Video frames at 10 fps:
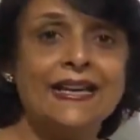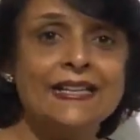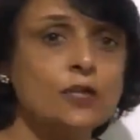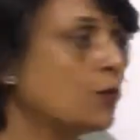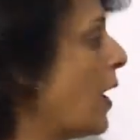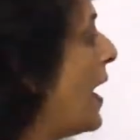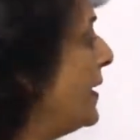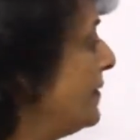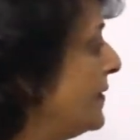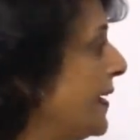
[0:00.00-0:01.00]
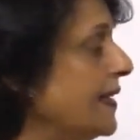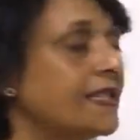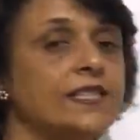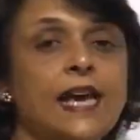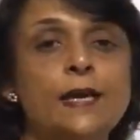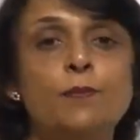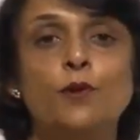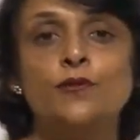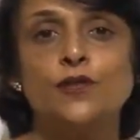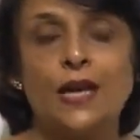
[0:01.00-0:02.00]
that is why this type
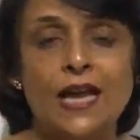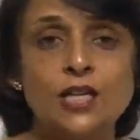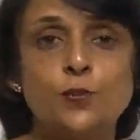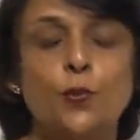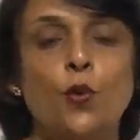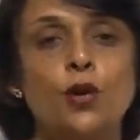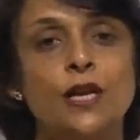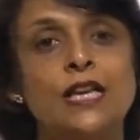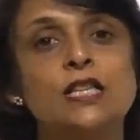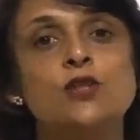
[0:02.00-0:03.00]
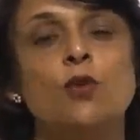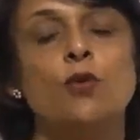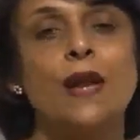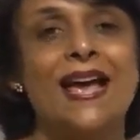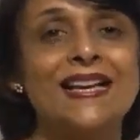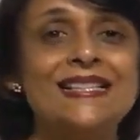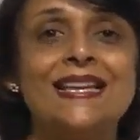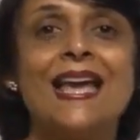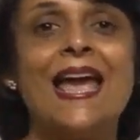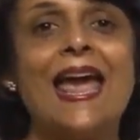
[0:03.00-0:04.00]
of transport is known as
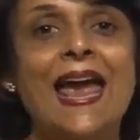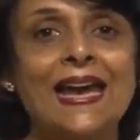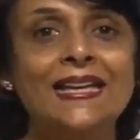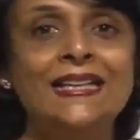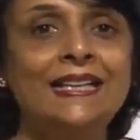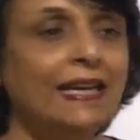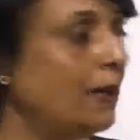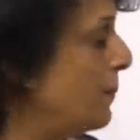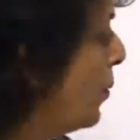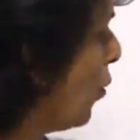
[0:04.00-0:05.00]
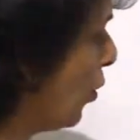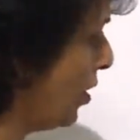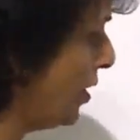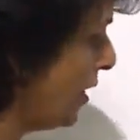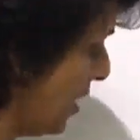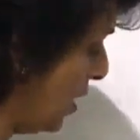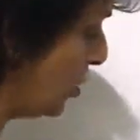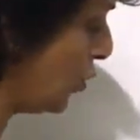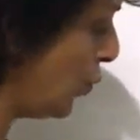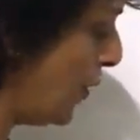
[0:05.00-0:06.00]
antiport.
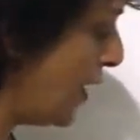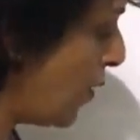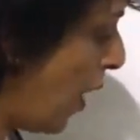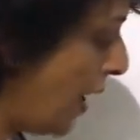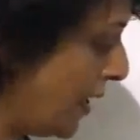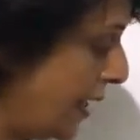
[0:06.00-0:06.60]
So we call